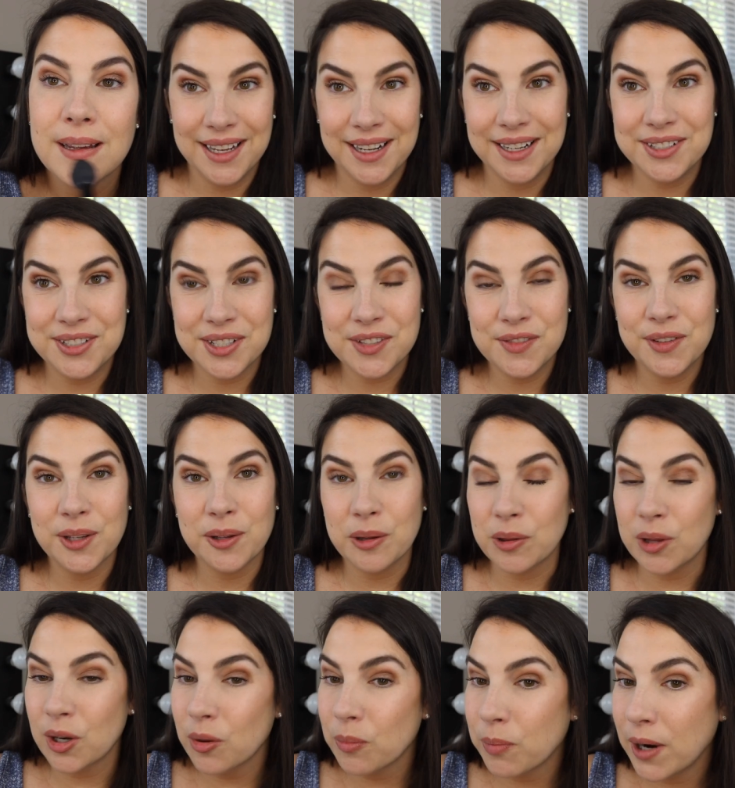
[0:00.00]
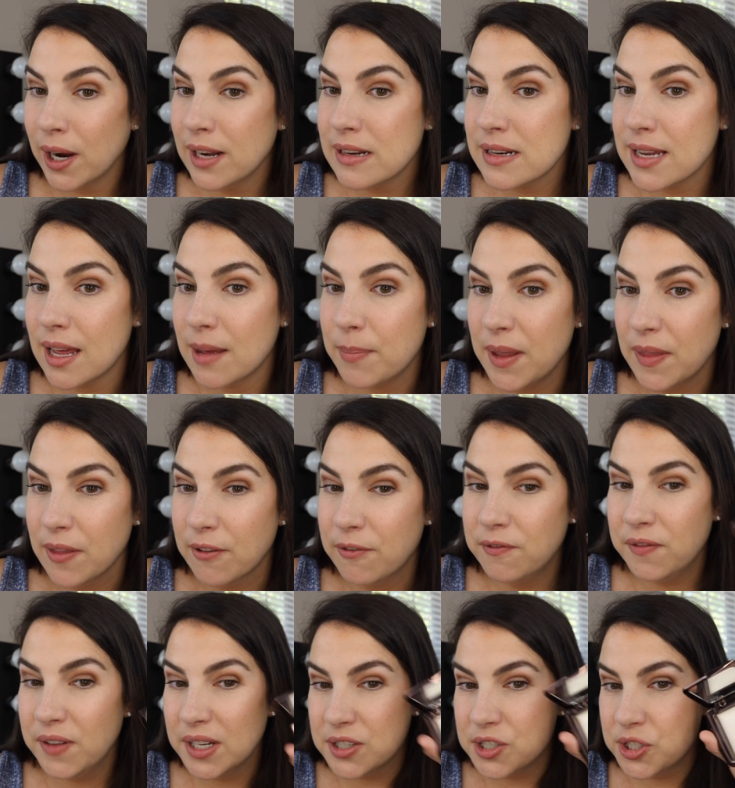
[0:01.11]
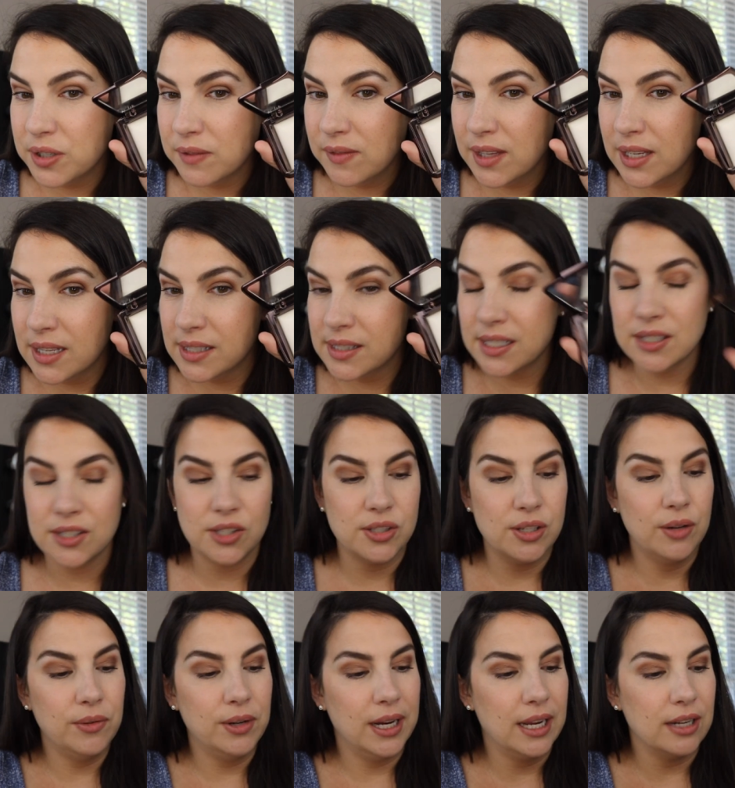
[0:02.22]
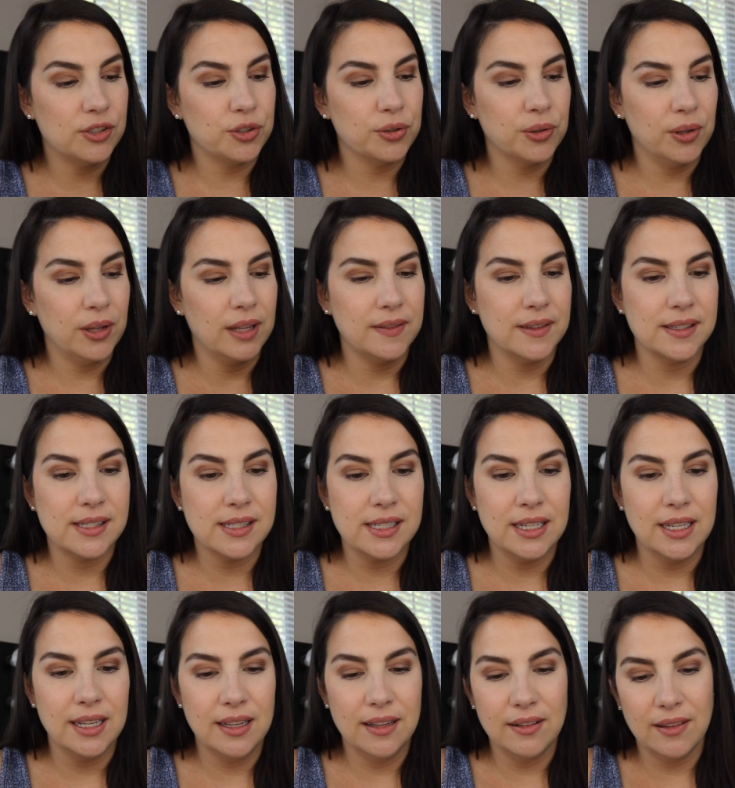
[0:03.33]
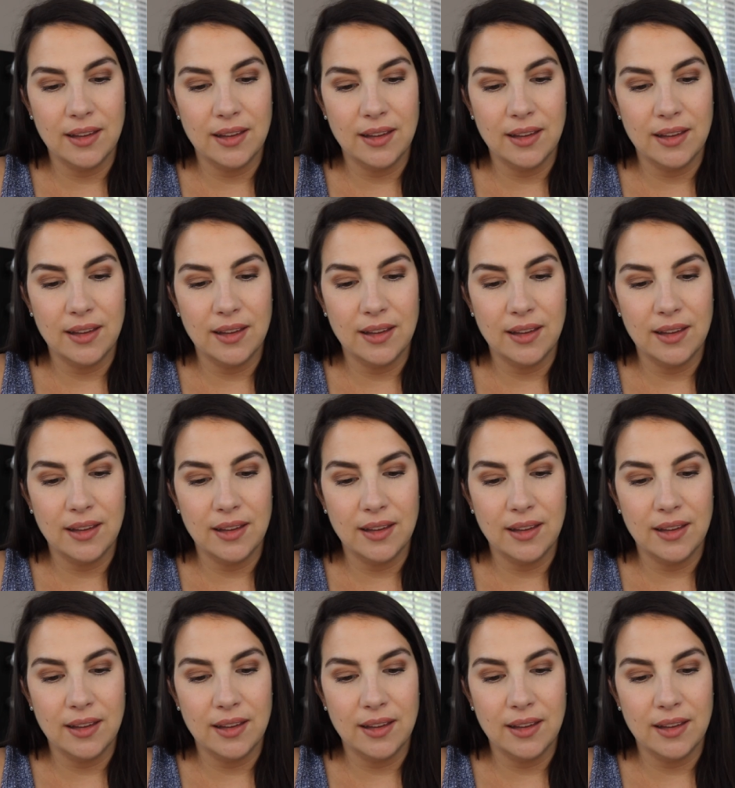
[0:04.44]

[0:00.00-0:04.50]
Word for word: And I just feel a little brightened up, and the finish of this is so natural on the skin.